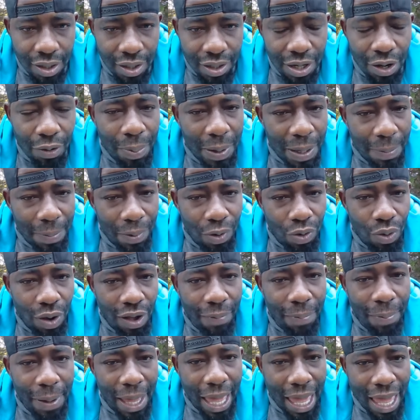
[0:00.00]
You know, people who
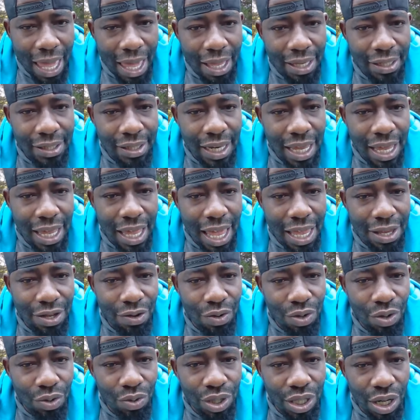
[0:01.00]
have passed and
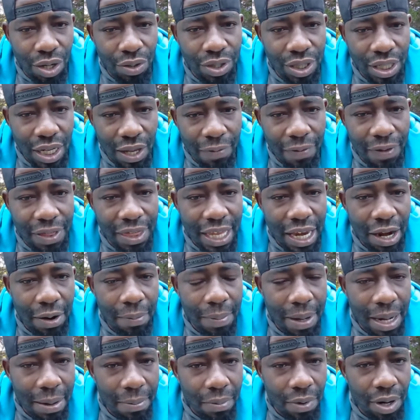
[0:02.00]
you do certain stuff in their
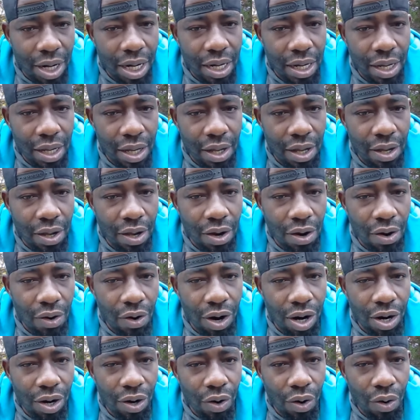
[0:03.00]
memory,
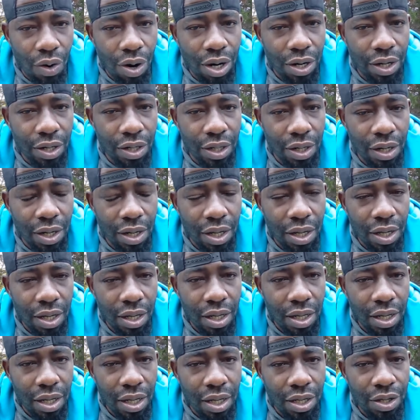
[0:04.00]
or
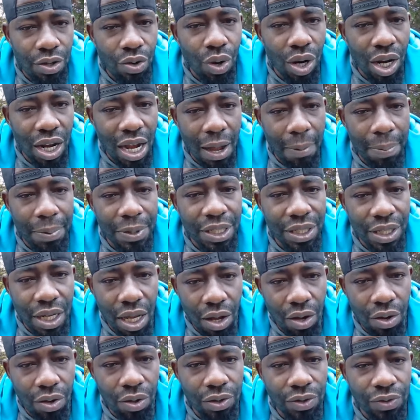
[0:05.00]
you accomplish
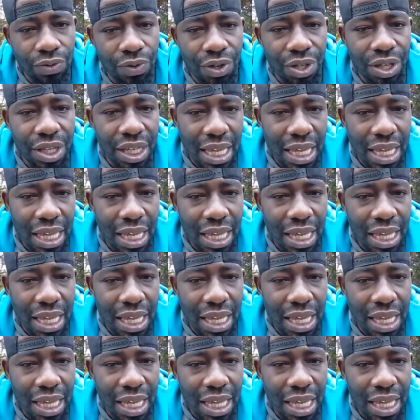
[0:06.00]
goals for